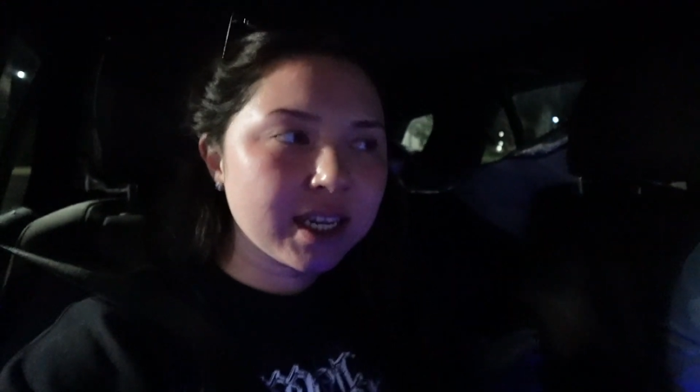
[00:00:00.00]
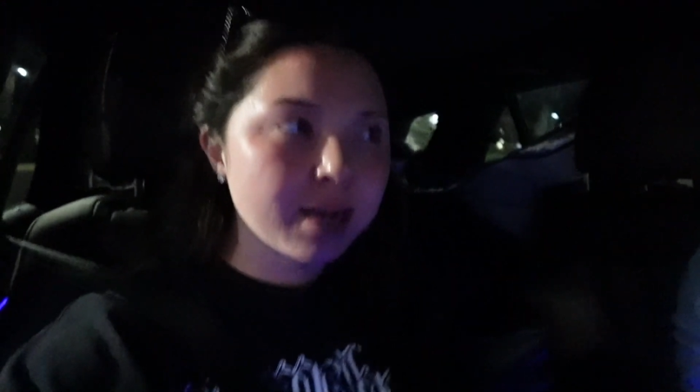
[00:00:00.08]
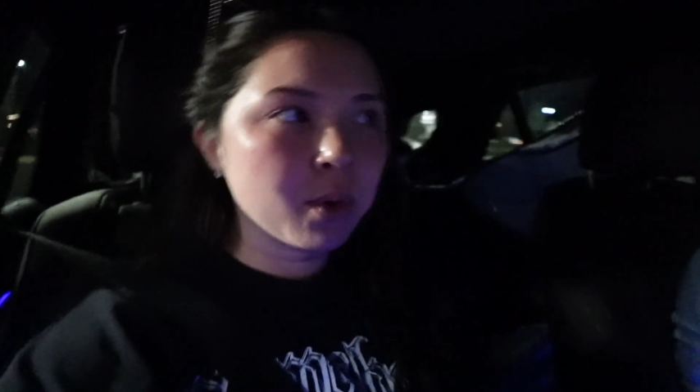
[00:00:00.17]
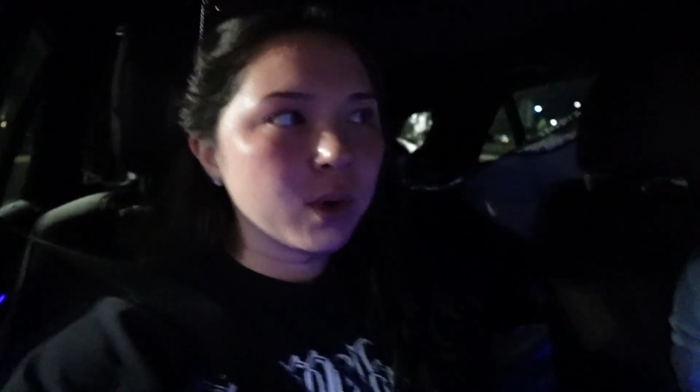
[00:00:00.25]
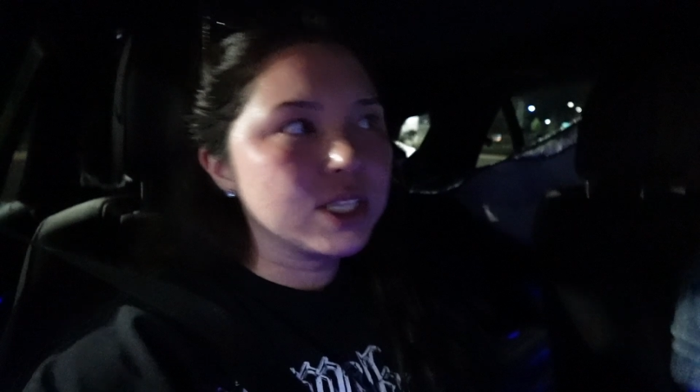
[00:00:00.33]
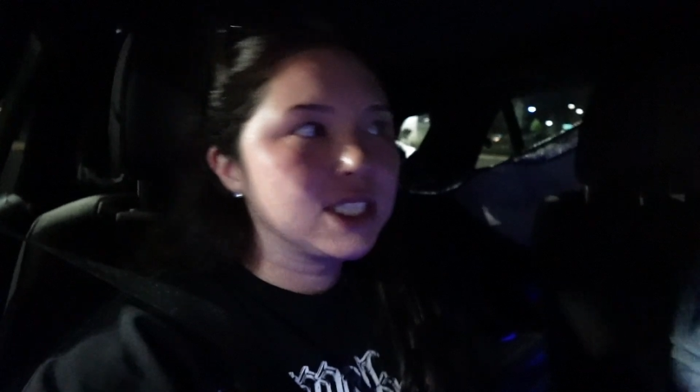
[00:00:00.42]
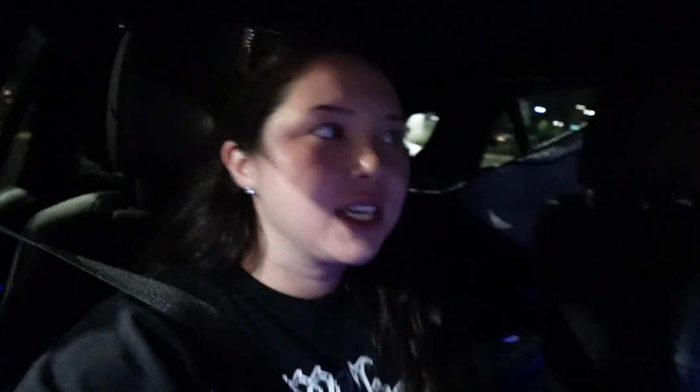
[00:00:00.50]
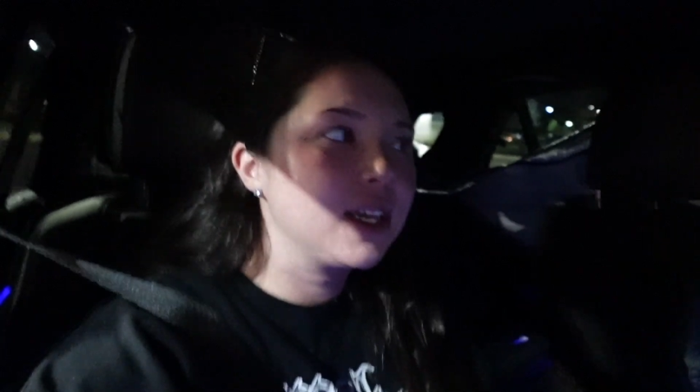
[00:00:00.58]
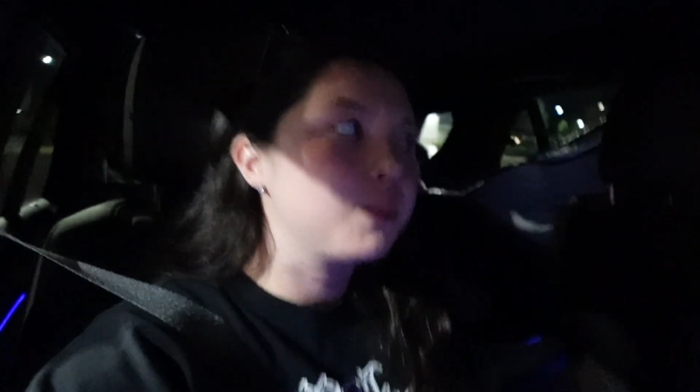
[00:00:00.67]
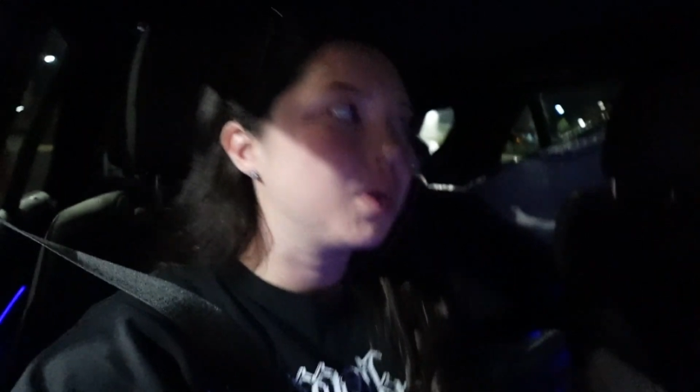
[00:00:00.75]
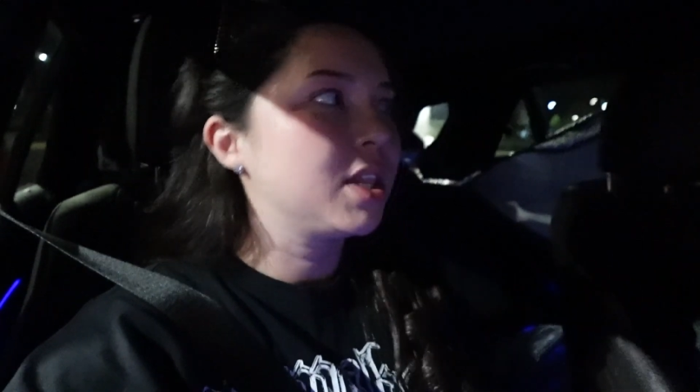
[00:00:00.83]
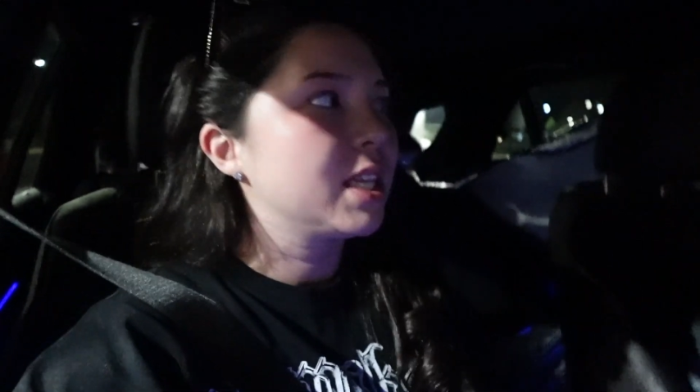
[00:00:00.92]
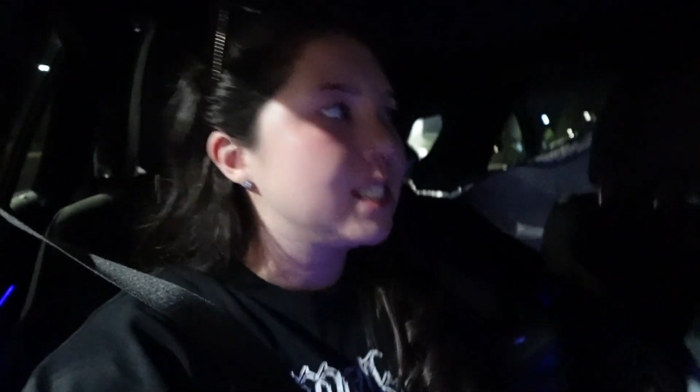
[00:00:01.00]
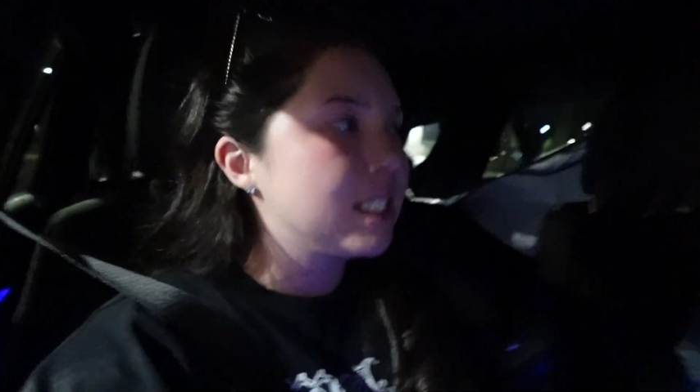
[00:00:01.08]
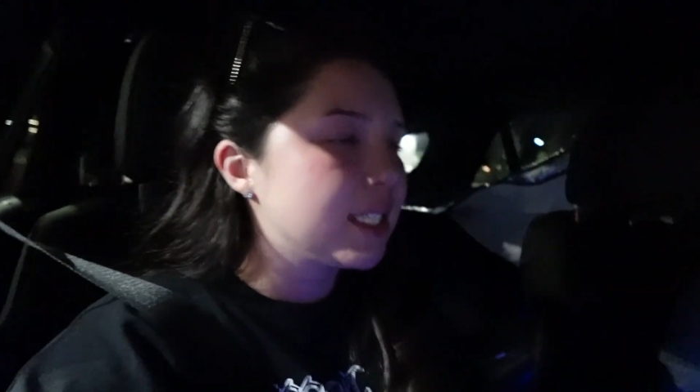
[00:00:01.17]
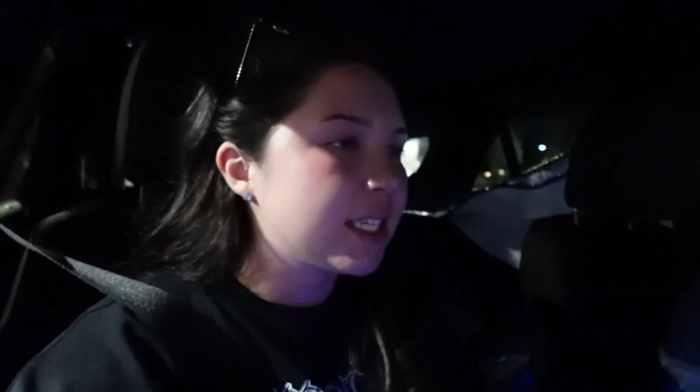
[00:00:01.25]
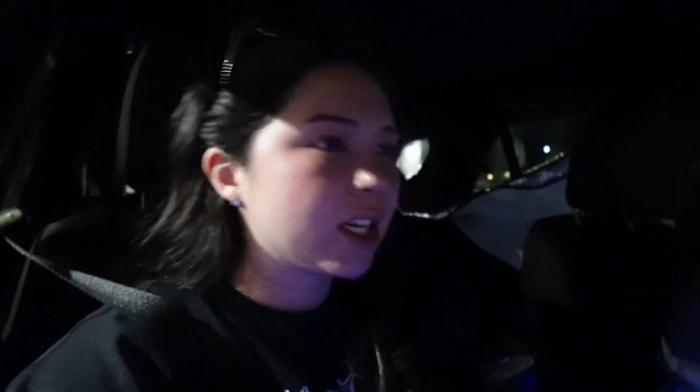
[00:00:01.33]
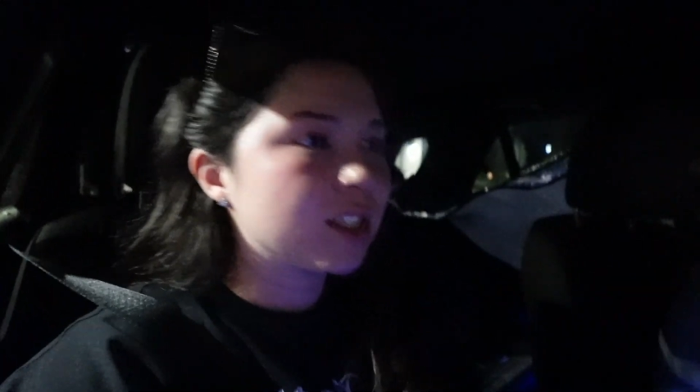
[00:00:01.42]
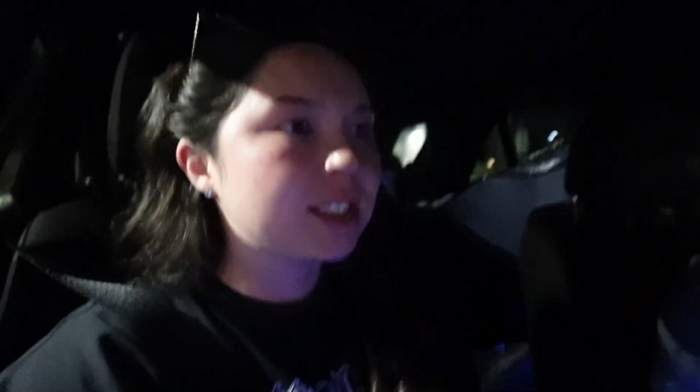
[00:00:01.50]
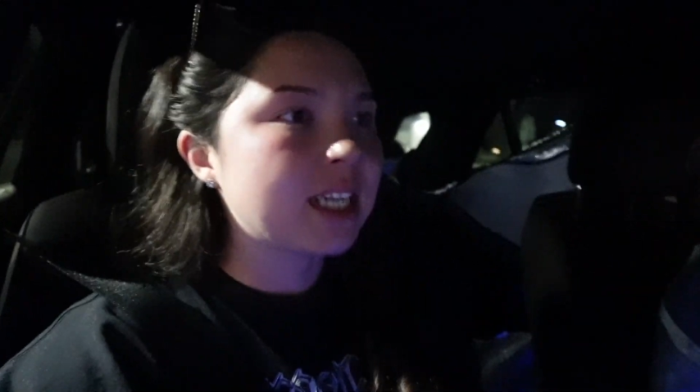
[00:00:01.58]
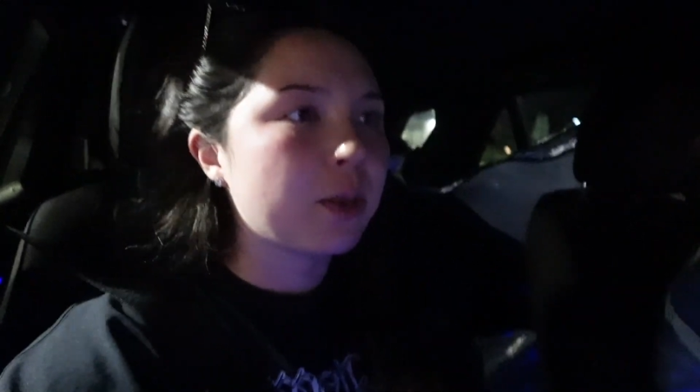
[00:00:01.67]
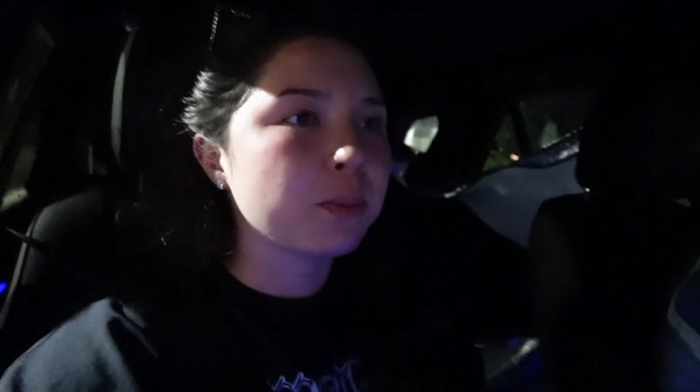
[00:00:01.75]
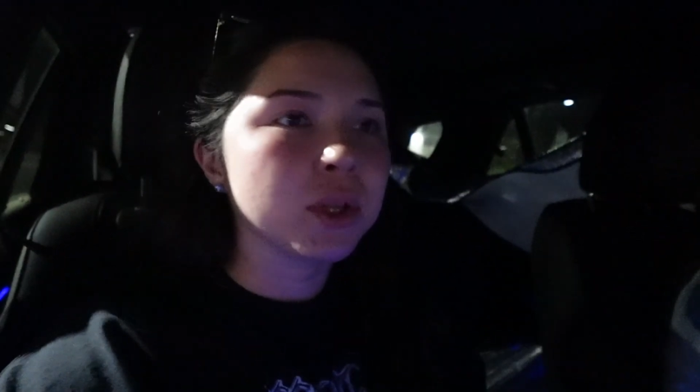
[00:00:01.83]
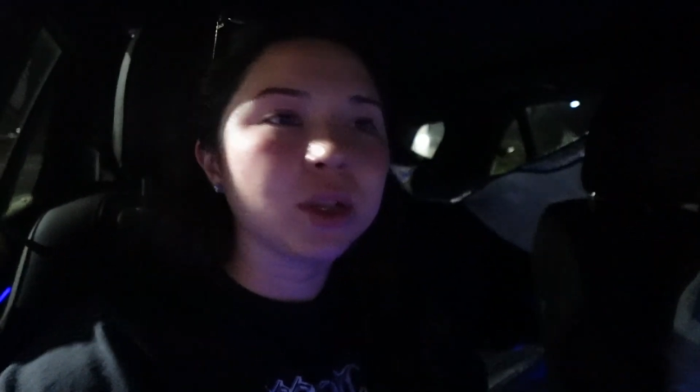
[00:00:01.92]
I'm going to put the details
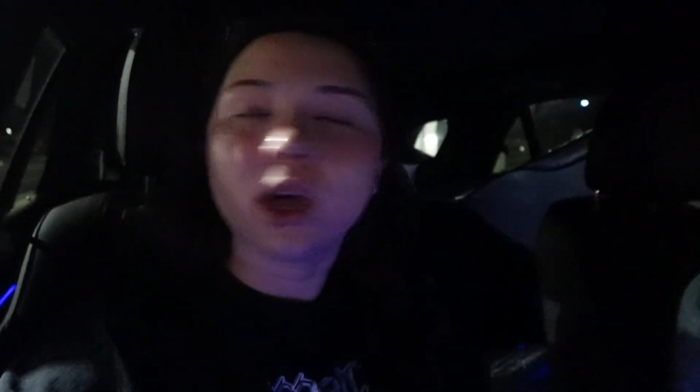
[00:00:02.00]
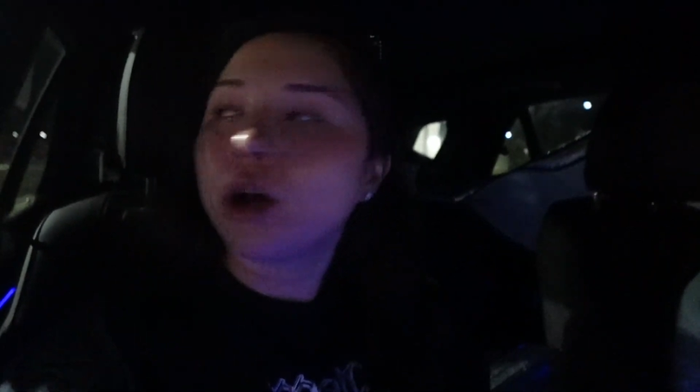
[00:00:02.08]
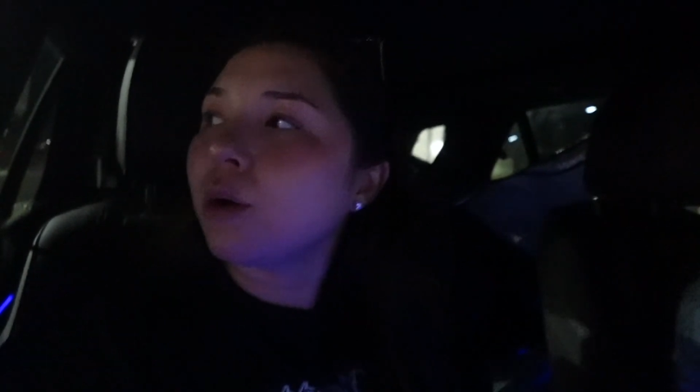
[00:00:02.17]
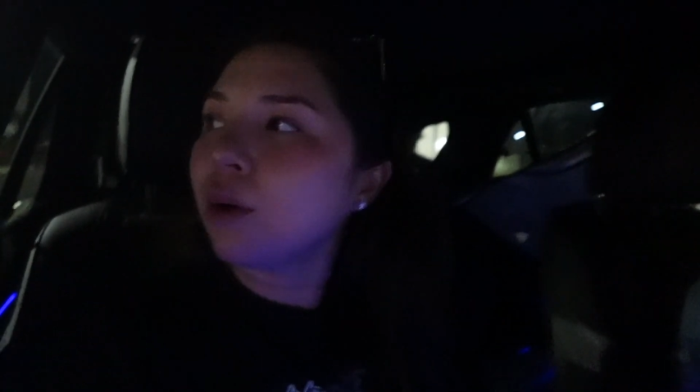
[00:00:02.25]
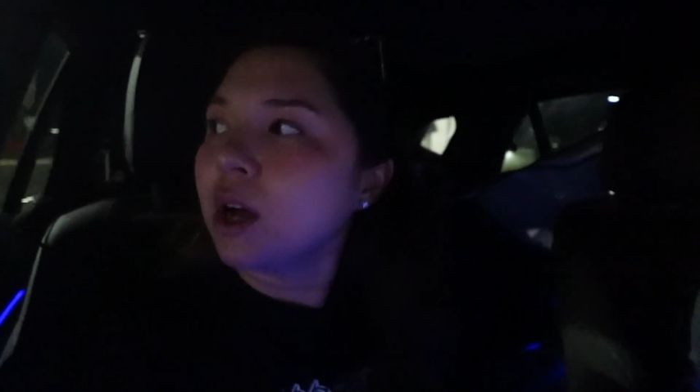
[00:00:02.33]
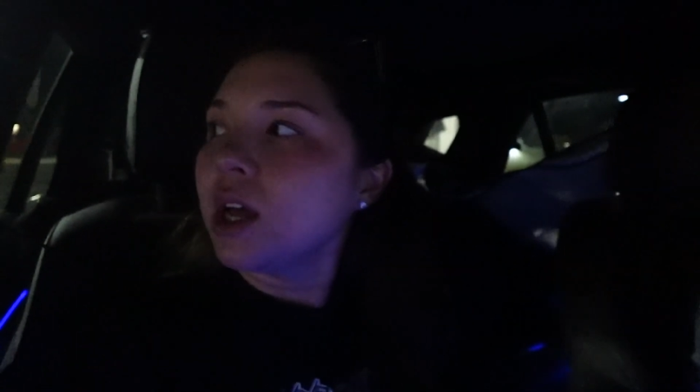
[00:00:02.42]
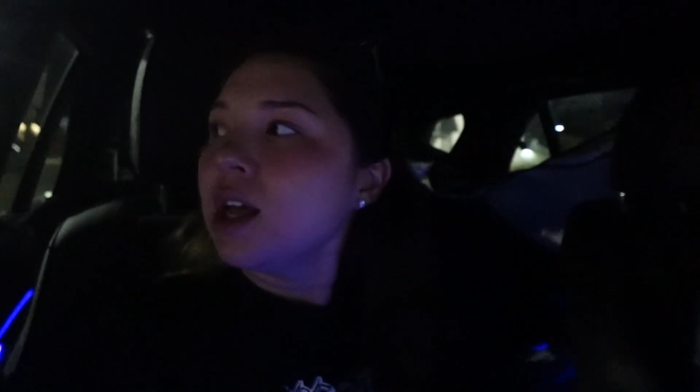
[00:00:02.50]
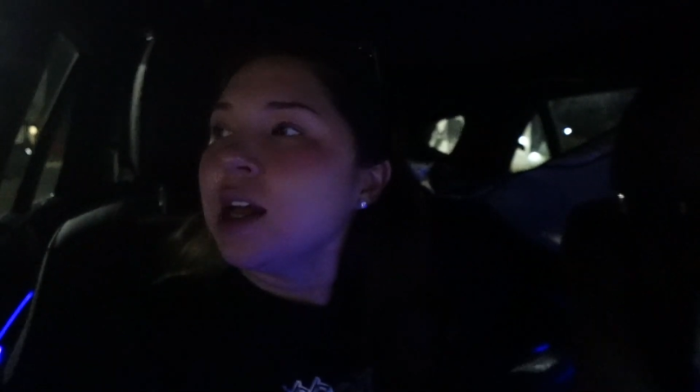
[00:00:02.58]
down below